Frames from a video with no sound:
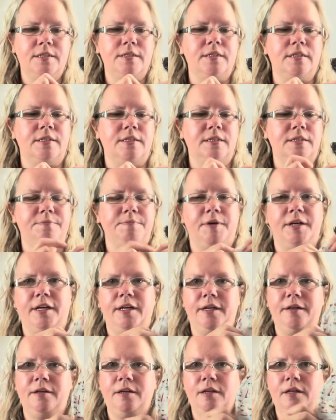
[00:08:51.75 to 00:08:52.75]
This is
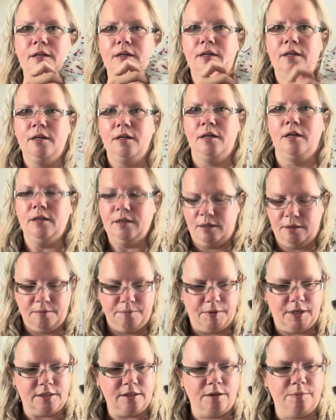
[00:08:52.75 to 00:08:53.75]
my
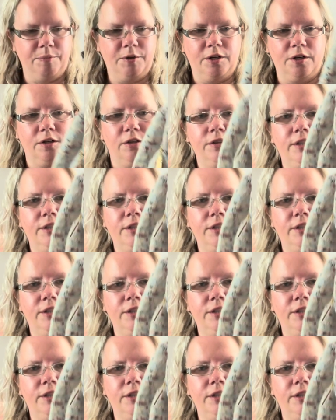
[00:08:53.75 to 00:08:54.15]
Musselburgh